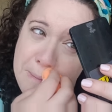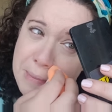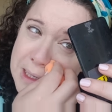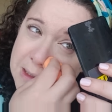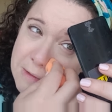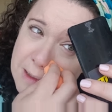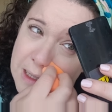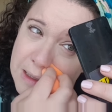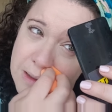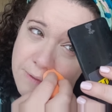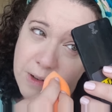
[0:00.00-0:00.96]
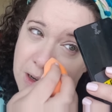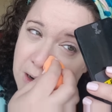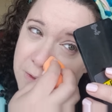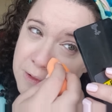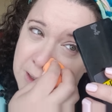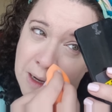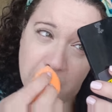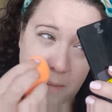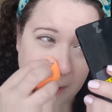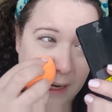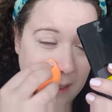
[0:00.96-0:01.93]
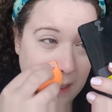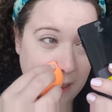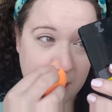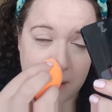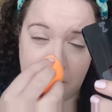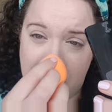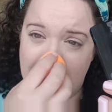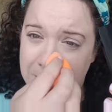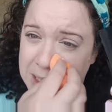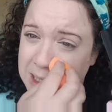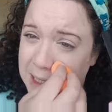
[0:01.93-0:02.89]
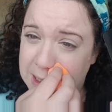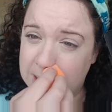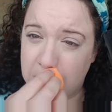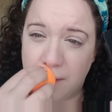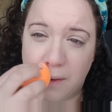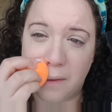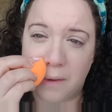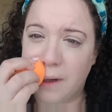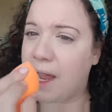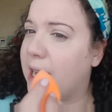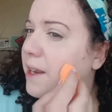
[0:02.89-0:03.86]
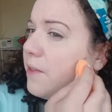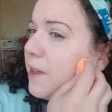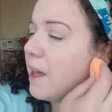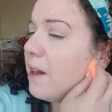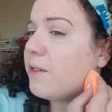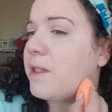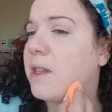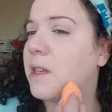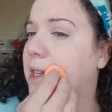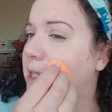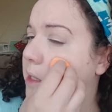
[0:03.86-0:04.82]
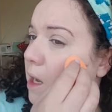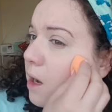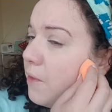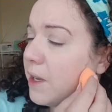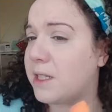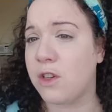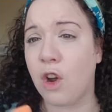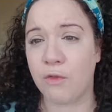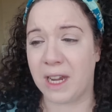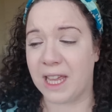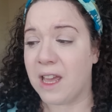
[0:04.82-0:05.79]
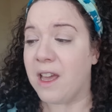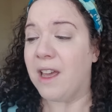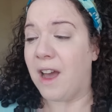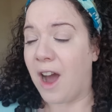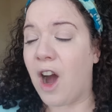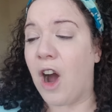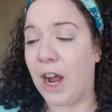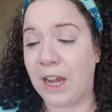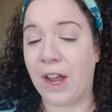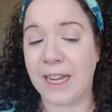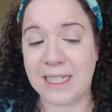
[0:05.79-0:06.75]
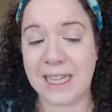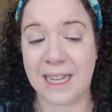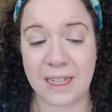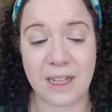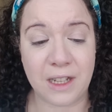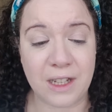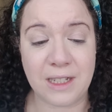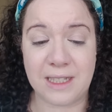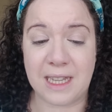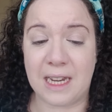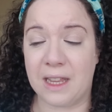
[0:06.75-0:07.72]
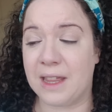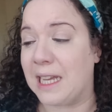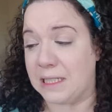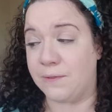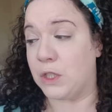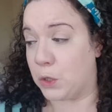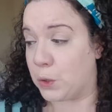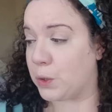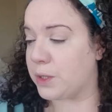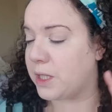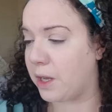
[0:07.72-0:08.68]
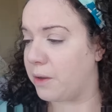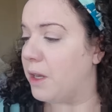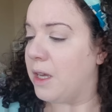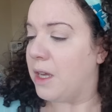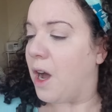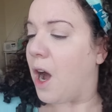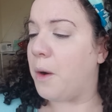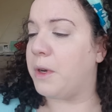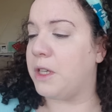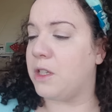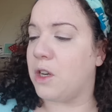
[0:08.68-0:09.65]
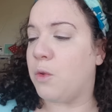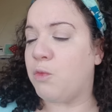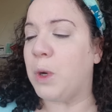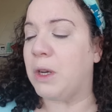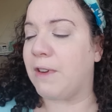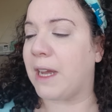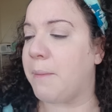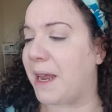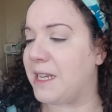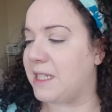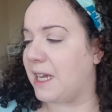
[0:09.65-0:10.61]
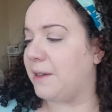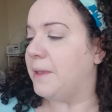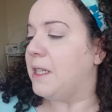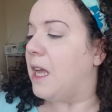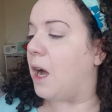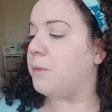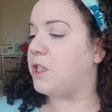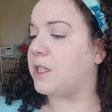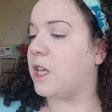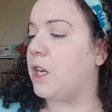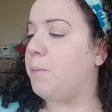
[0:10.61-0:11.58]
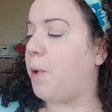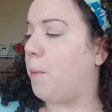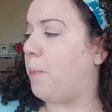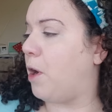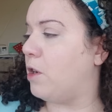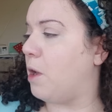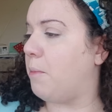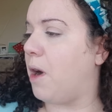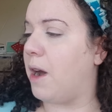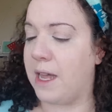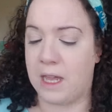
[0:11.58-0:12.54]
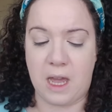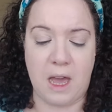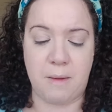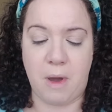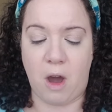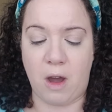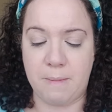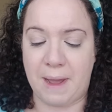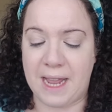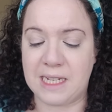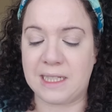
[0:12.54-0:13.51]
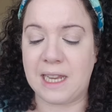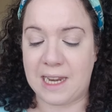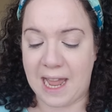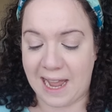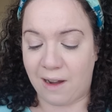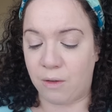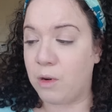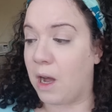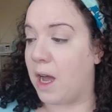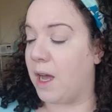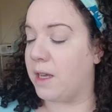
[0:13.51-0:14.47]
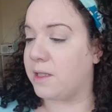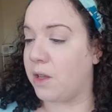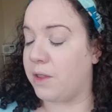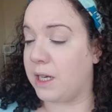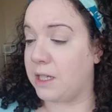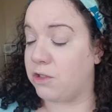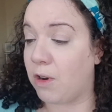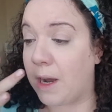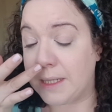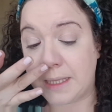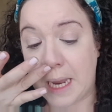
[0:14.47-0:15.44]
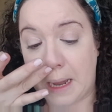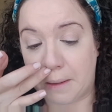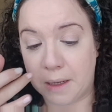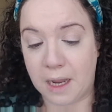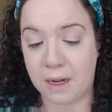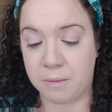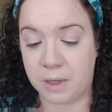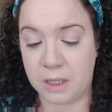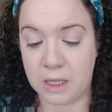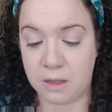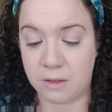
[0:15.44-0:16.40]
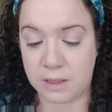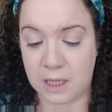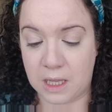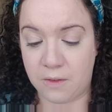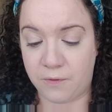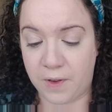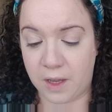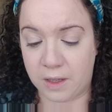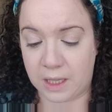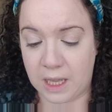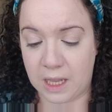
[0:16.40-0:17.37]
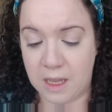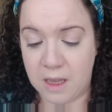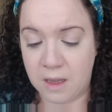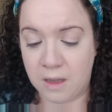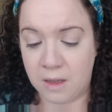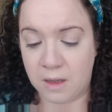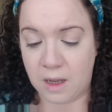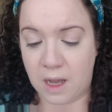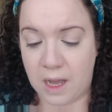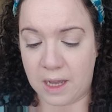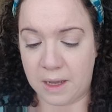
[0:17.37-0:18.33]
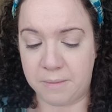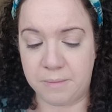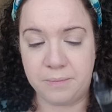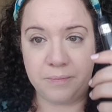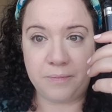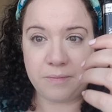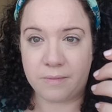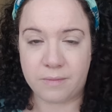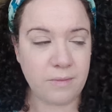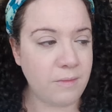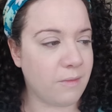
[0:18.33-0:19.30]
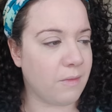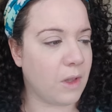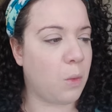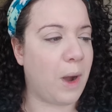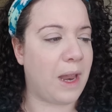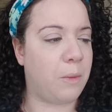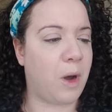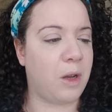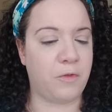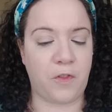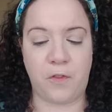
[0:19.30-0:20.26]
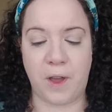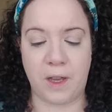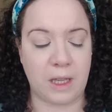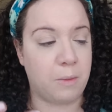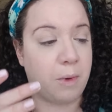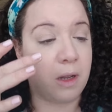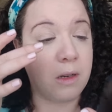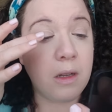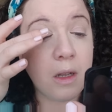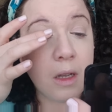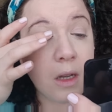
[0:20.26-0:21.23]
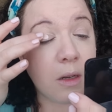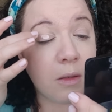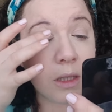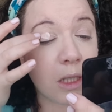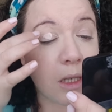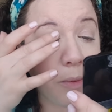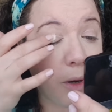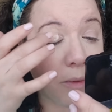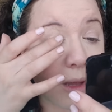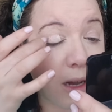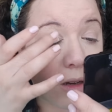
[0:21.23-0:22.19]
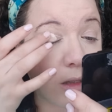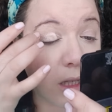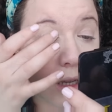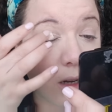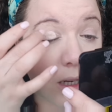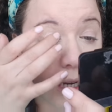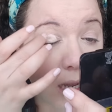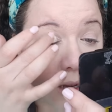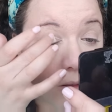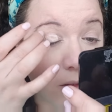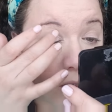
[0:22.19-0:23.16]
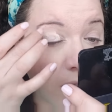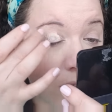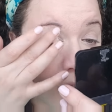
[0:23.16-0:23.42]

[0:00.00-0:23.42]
but it's really good for covering up any blemishes or anything else that you need to cover. It's not really a highlighting concealer, that's for sure, so I wouldn't recommend it. I'm just going to pop on my eye base now so that it dries down, and I'm going to use the Fergie Wet n Wild for Fergie one. I'm just going to pop that on the eye now.